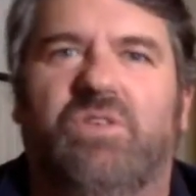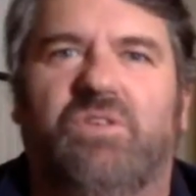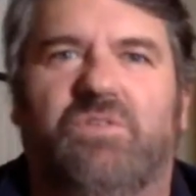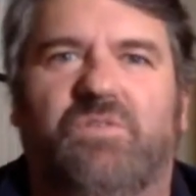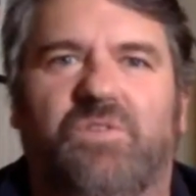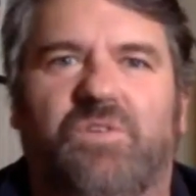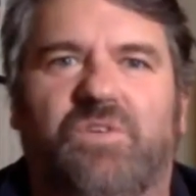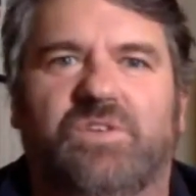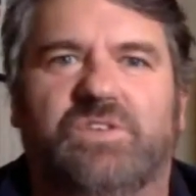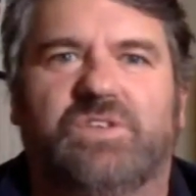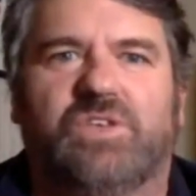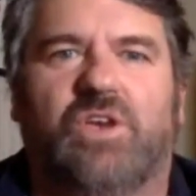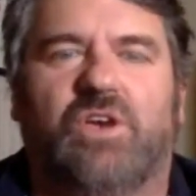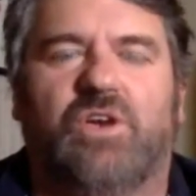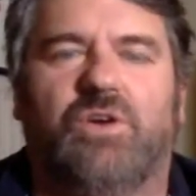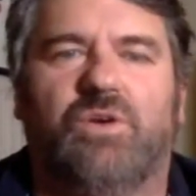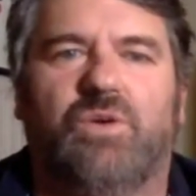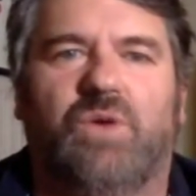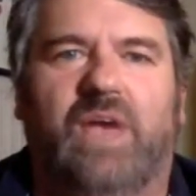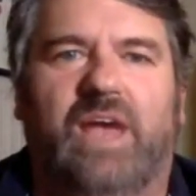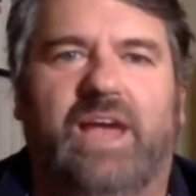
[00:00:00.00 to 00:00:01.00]
when you first
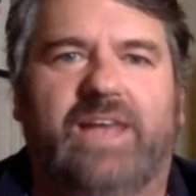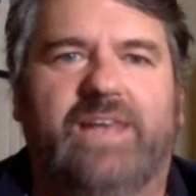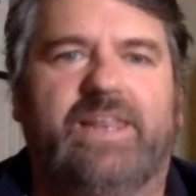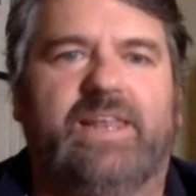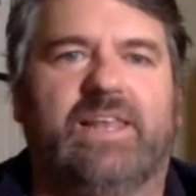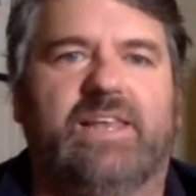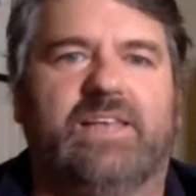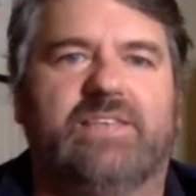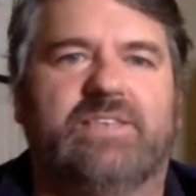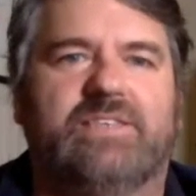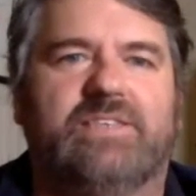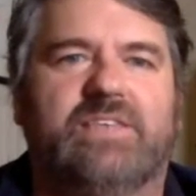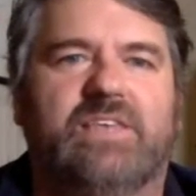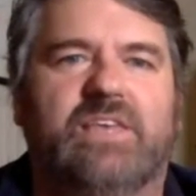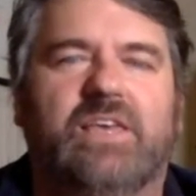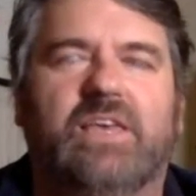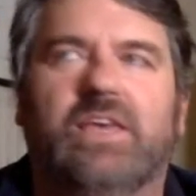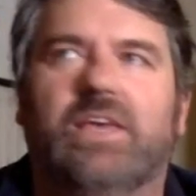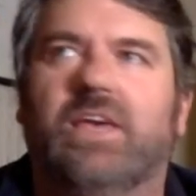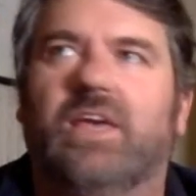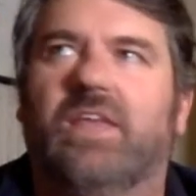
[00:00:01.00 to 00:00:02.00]
go andyless.
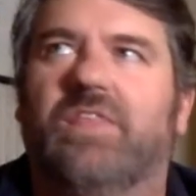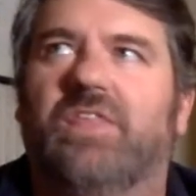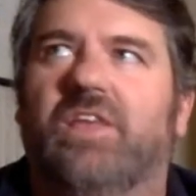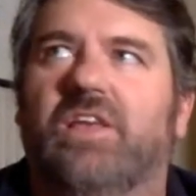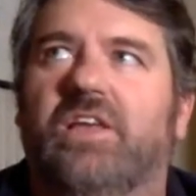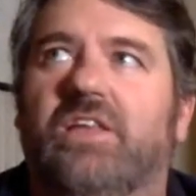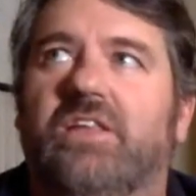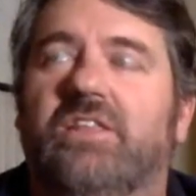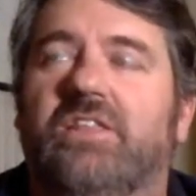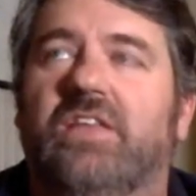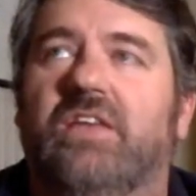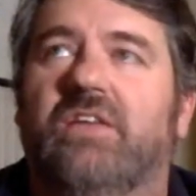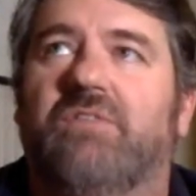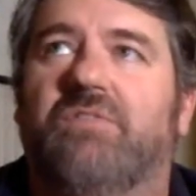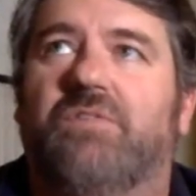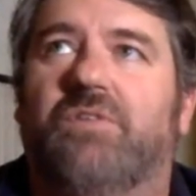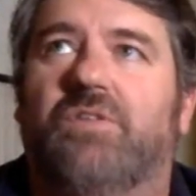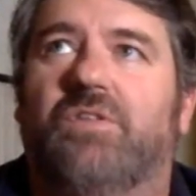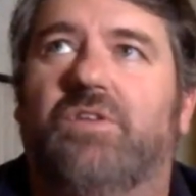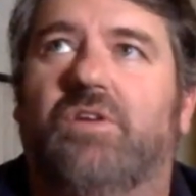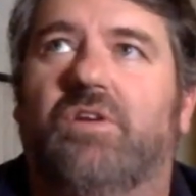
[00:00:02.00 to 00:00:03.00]
I think I did that
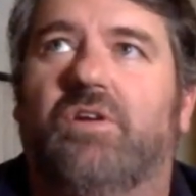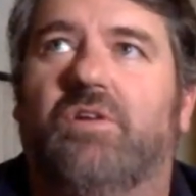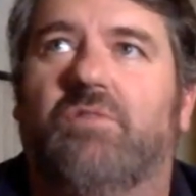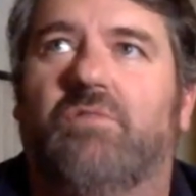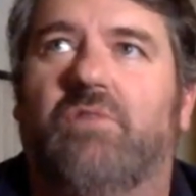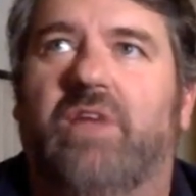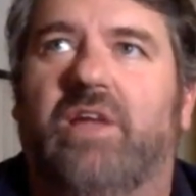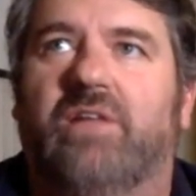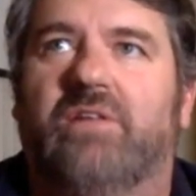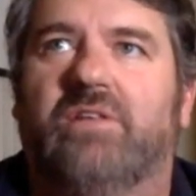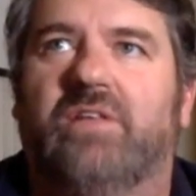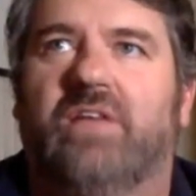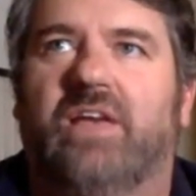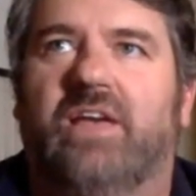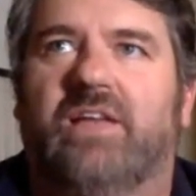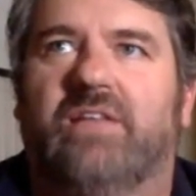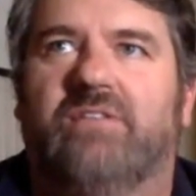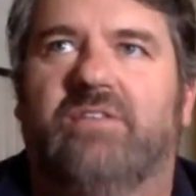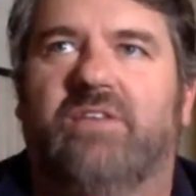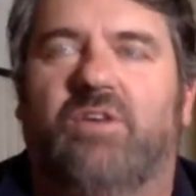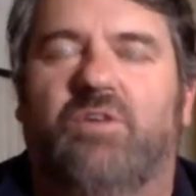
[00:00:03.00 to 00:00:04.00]
for the round uh,
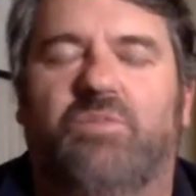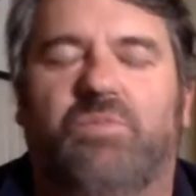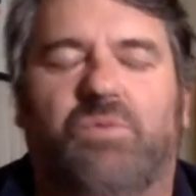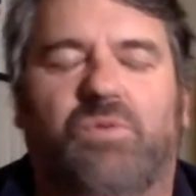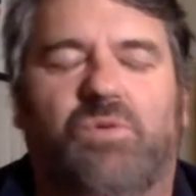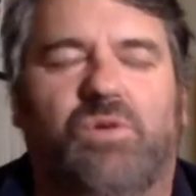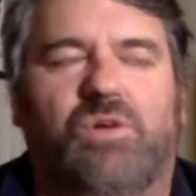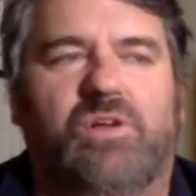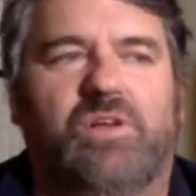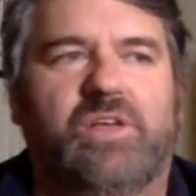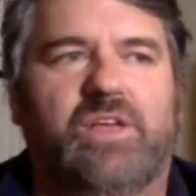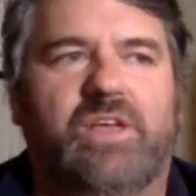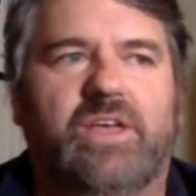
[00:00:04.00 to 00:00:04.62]
Taupō.